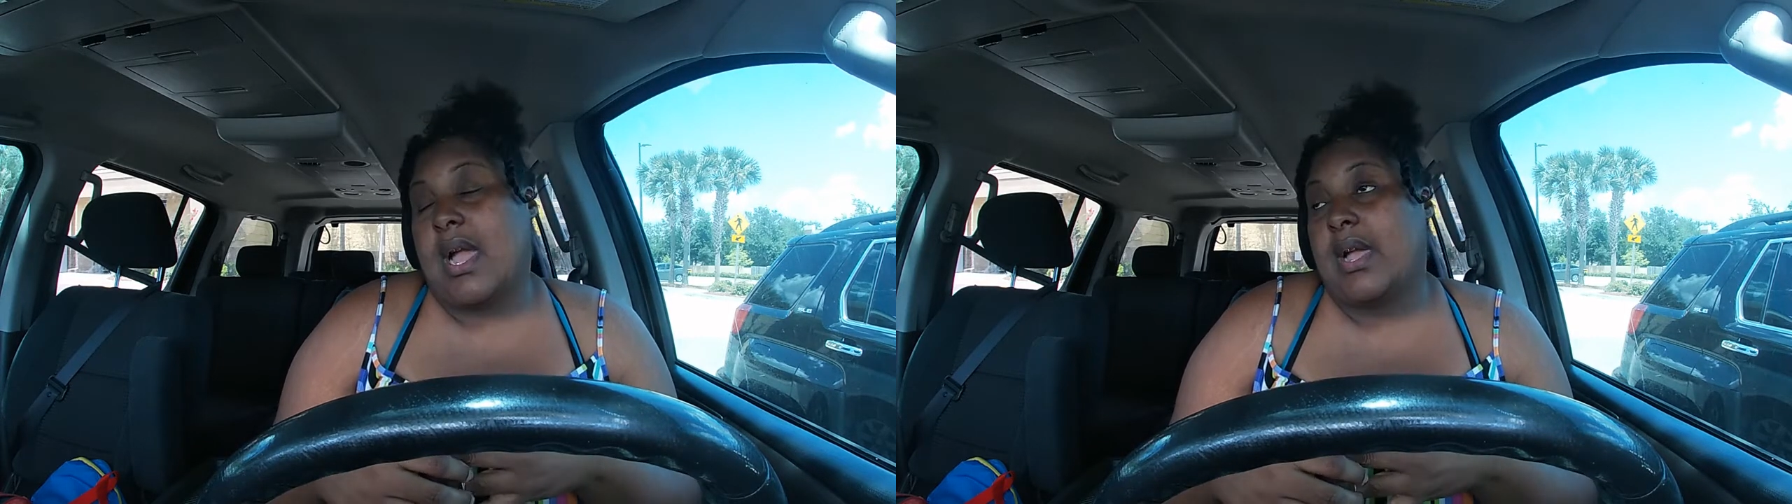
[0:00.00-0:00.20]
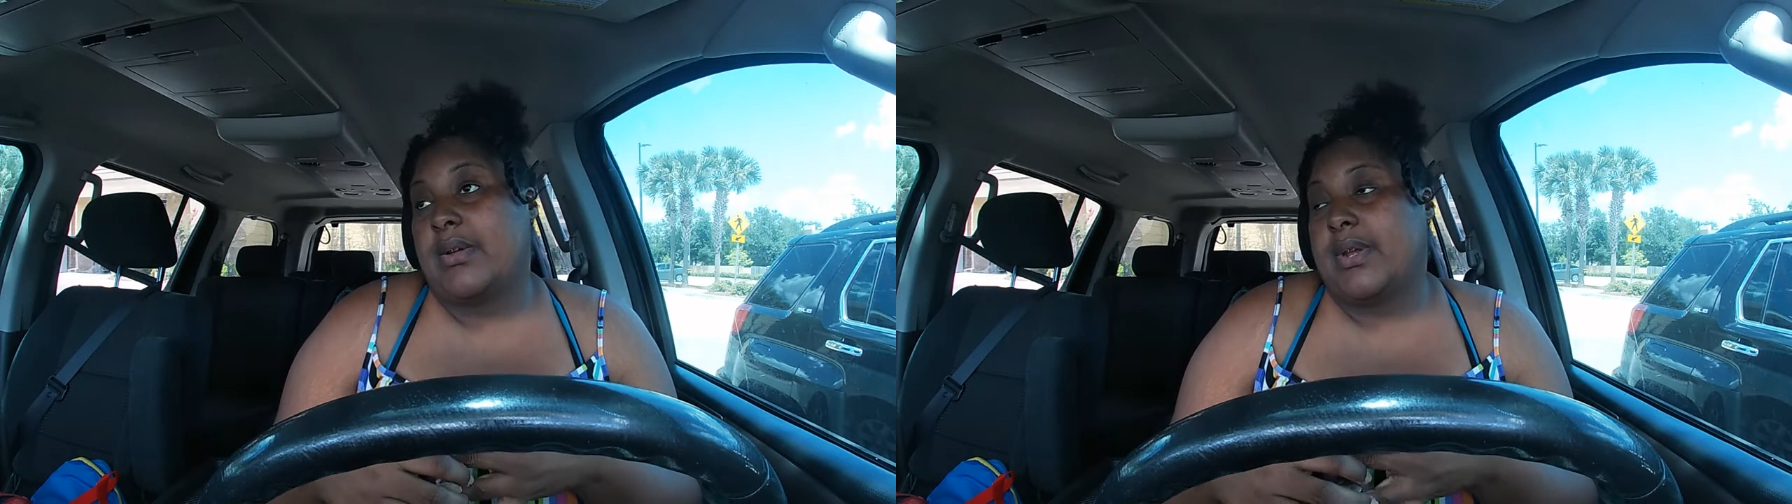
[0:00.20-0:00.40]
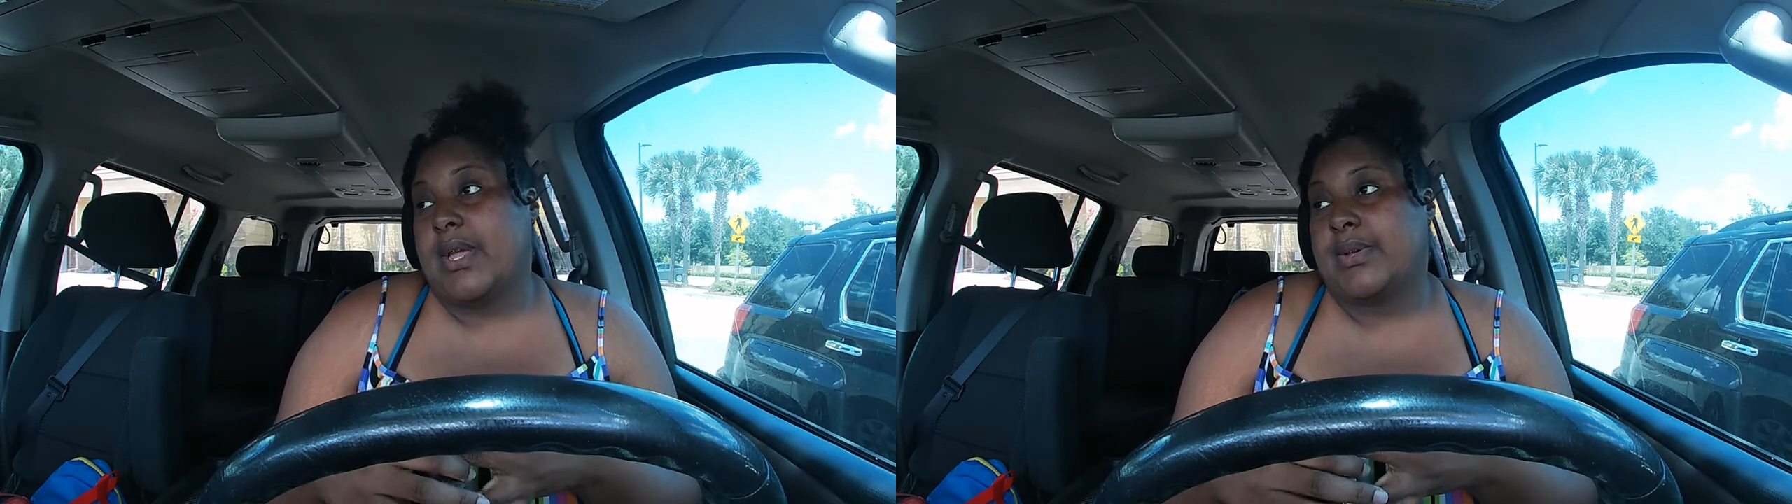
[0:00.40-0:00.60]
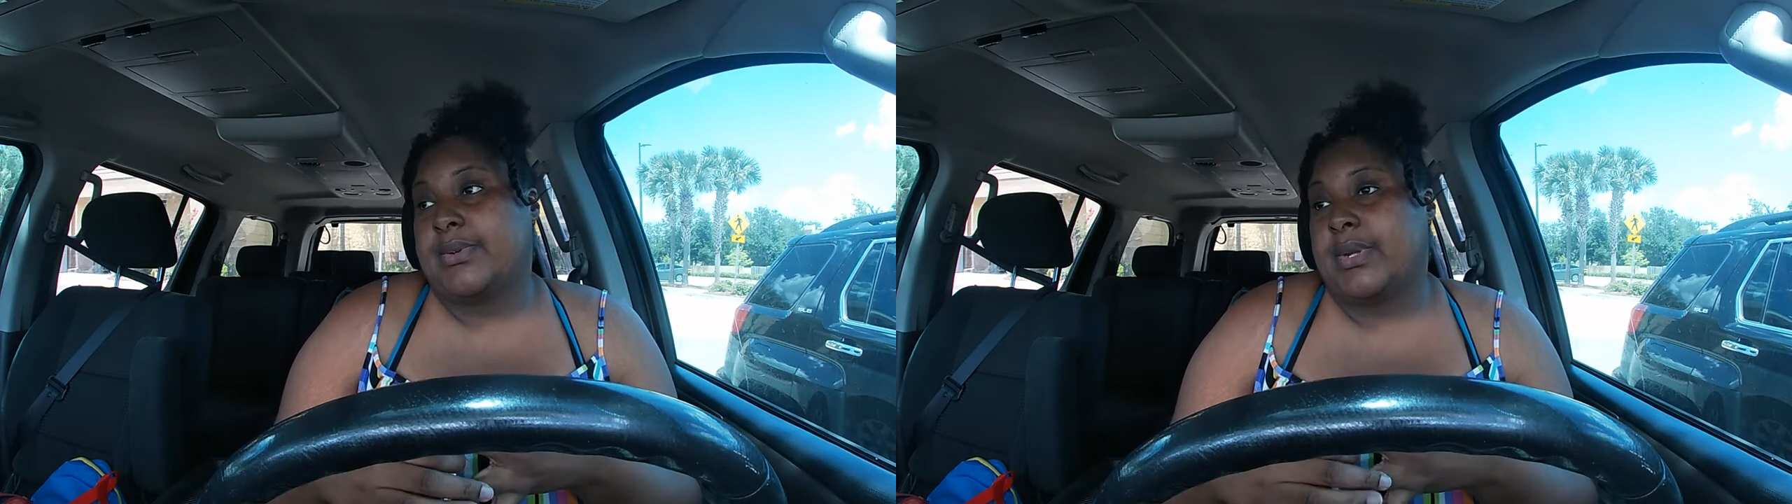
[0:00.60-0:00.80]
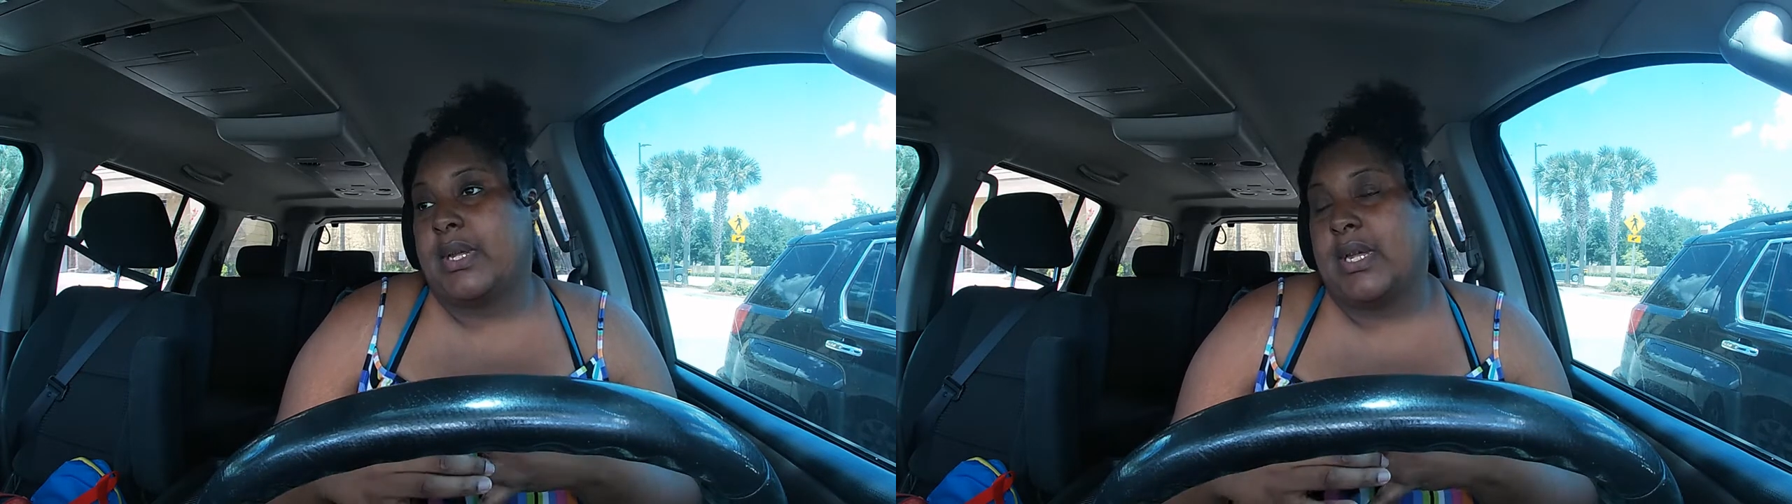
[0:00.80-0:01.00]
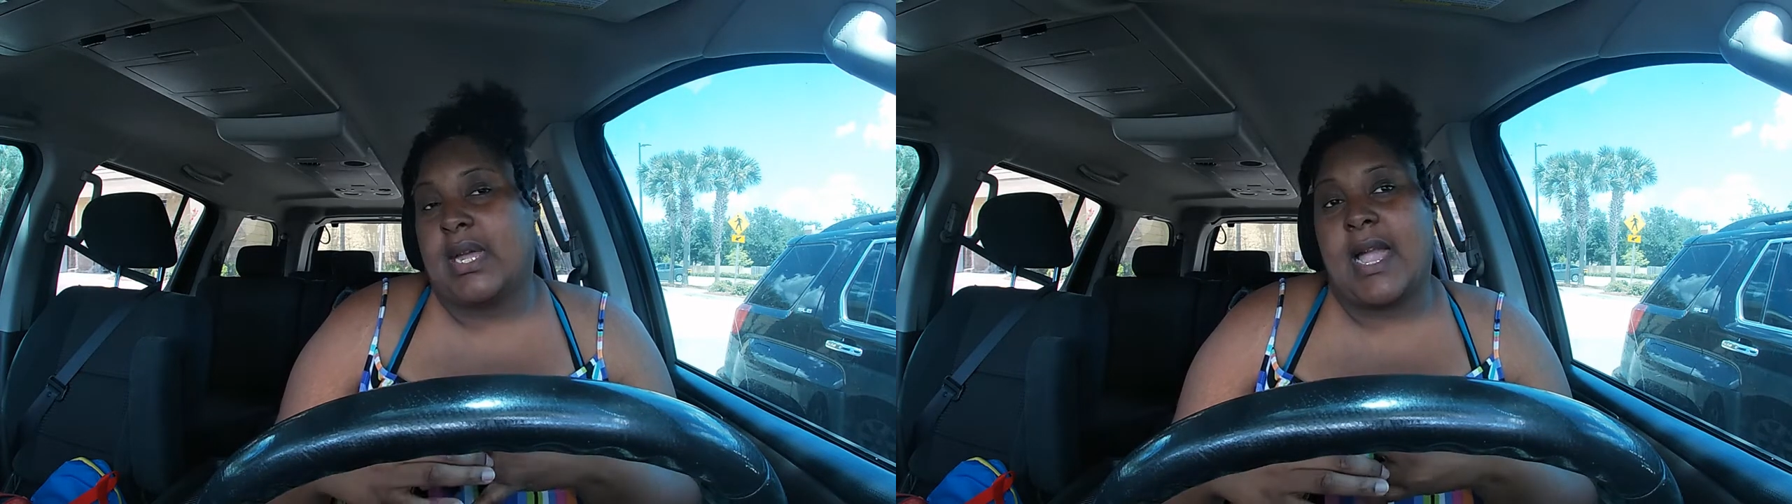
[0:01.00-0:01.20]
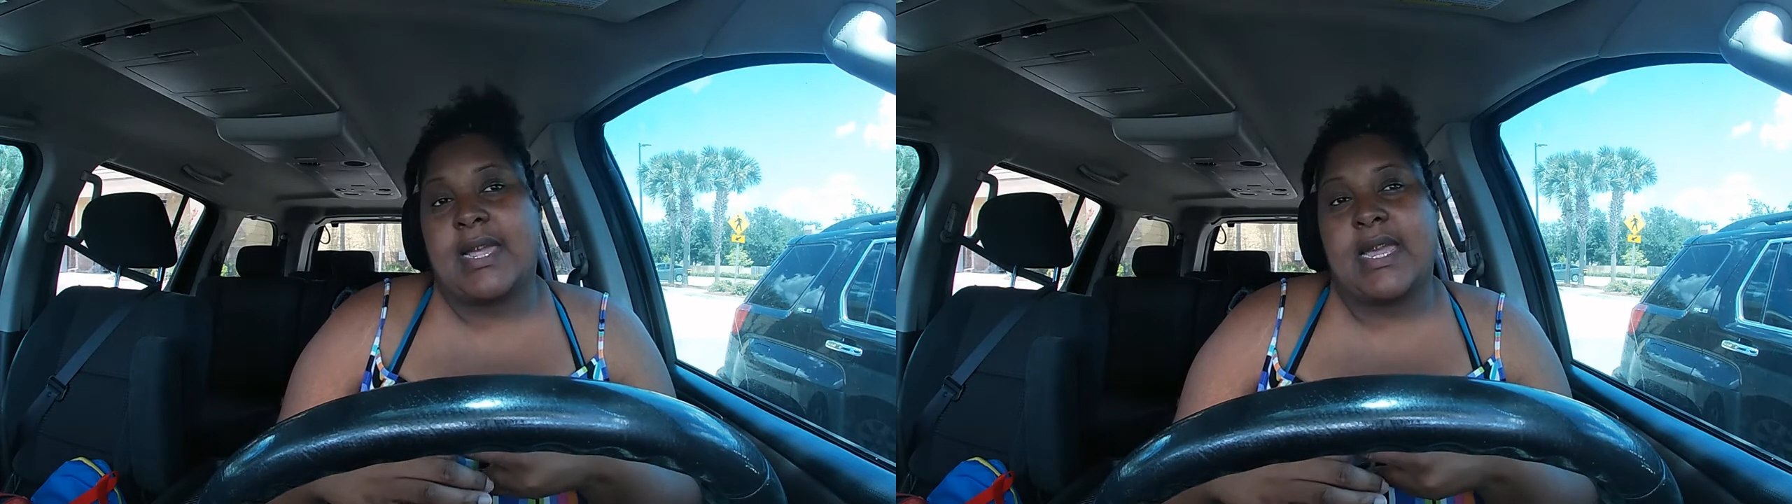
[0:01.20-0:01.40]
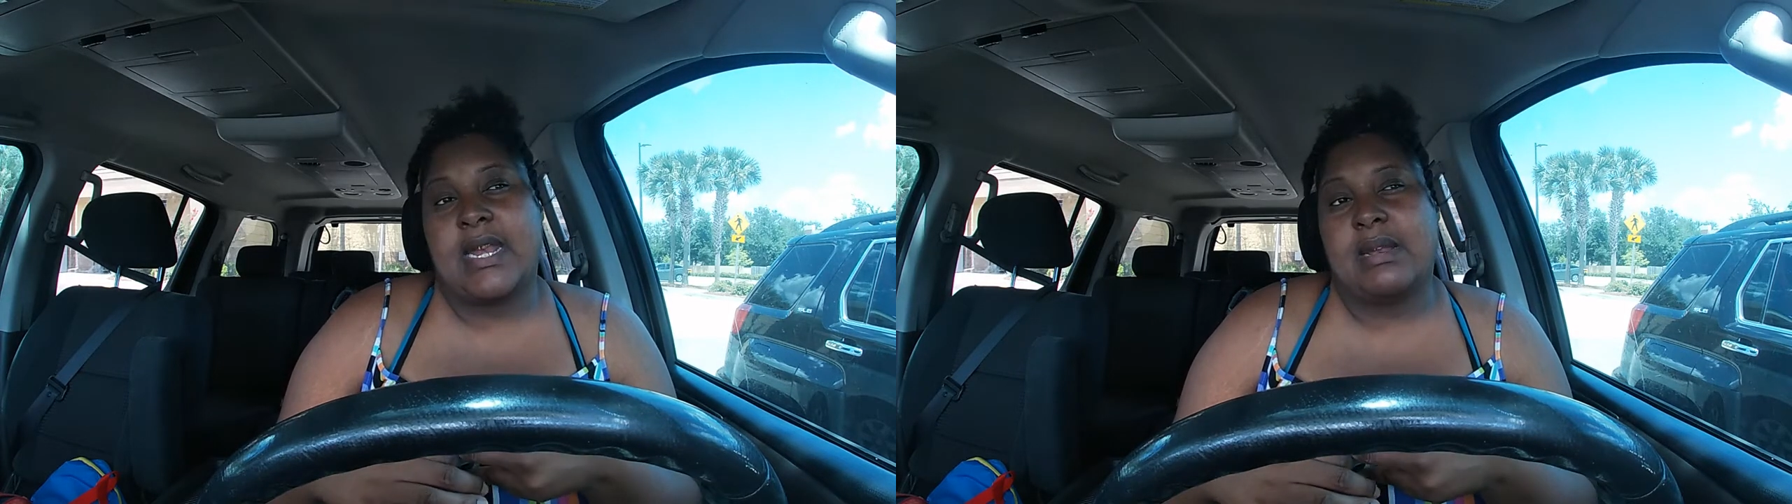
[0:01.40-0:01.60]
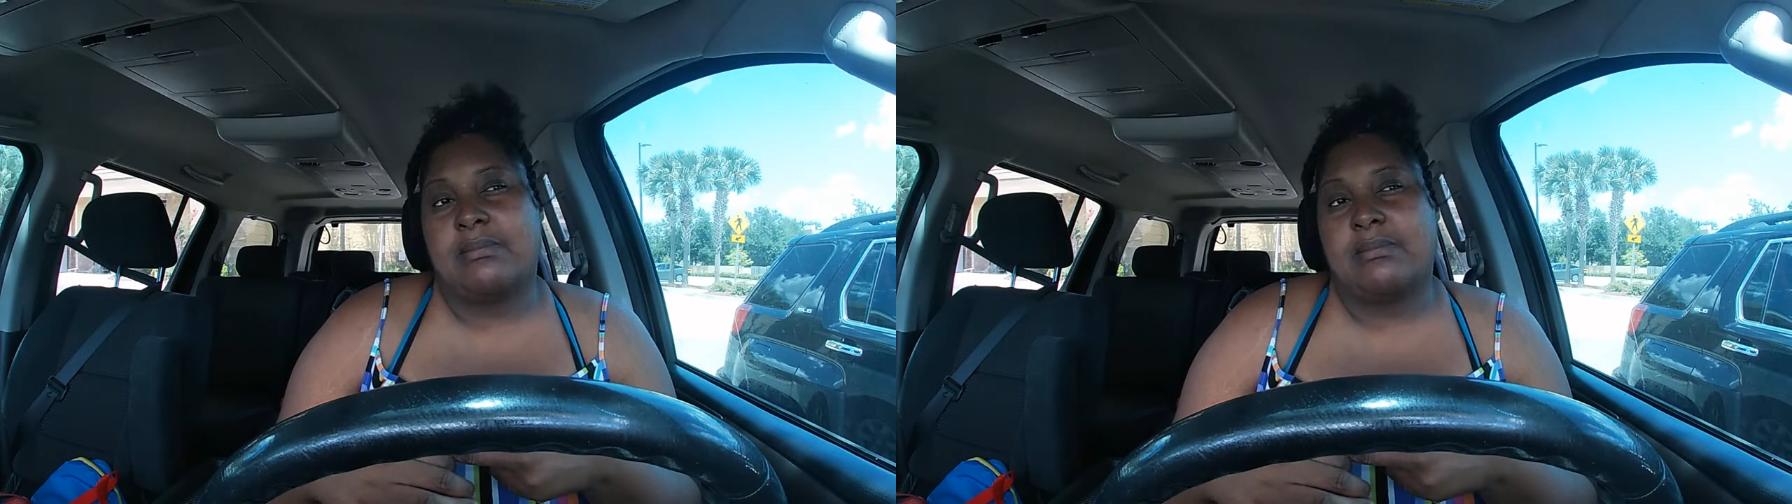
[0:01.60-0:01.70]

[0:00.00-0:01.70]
I don't know. I get in